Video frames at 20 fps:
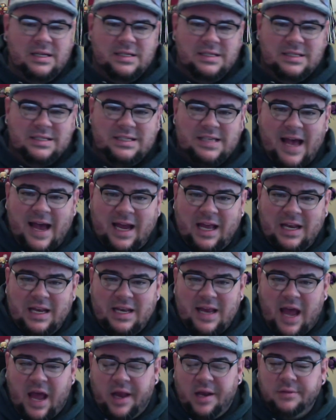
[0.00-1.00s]
Second
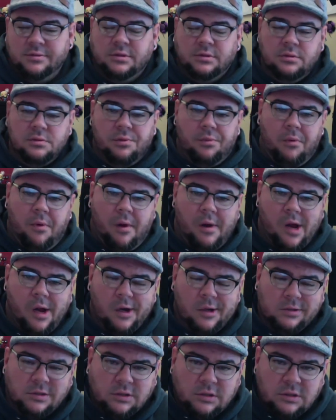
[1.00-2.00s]
date,
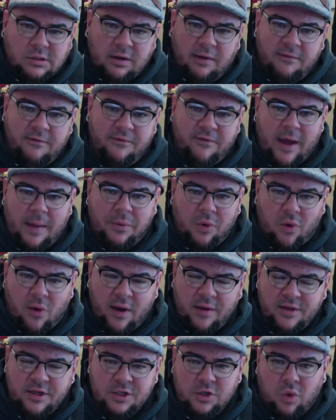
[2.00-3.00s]

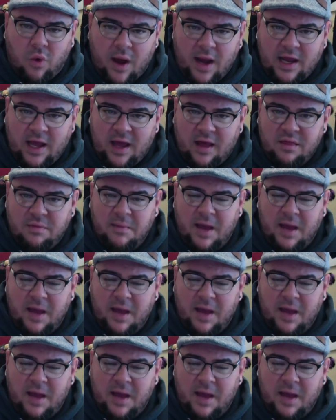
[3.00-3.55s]
February the 20th.